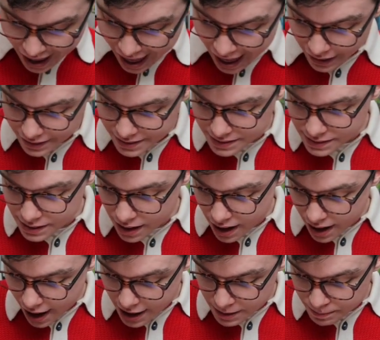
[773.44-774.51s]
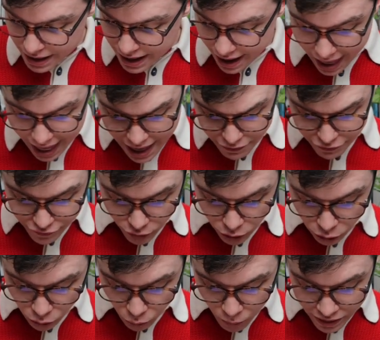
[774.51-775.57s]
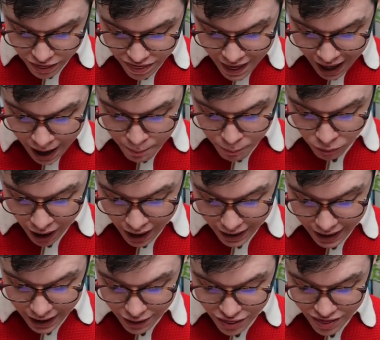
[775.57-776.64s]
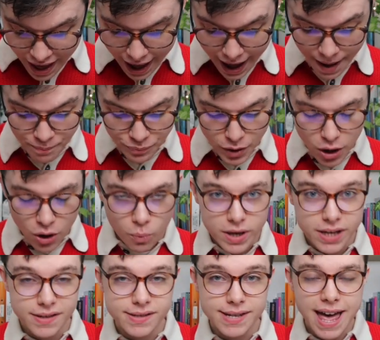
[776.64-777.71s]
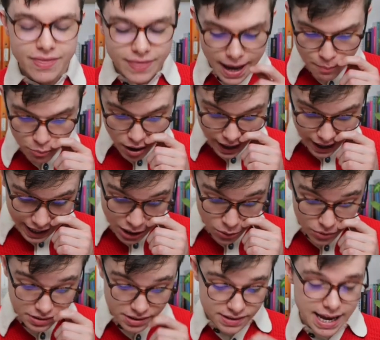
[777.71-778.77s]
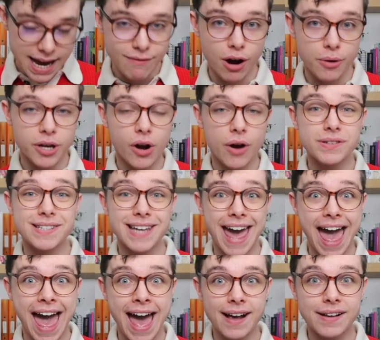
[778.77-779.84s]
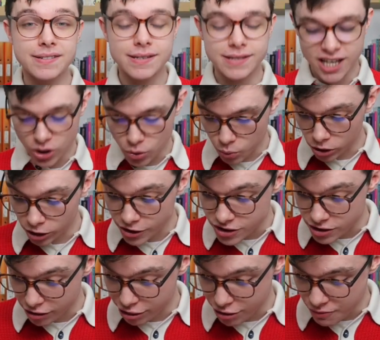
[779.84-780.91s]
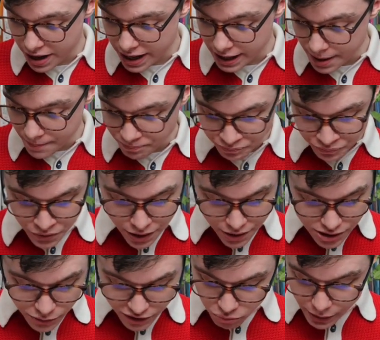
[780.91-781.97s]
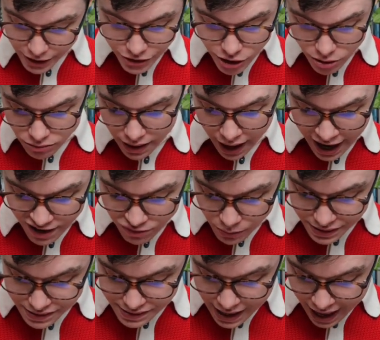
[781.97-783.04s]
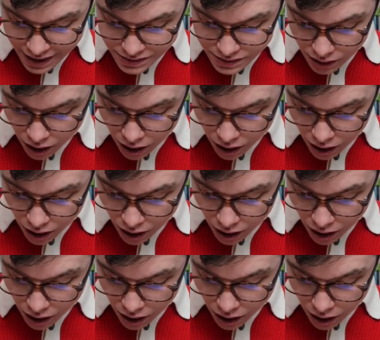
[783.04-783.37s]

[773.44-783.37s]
x. And be careful with that bracket there. When you set that bracket equal to 0, you're going to get x is equal to 3. So if we do that, if we set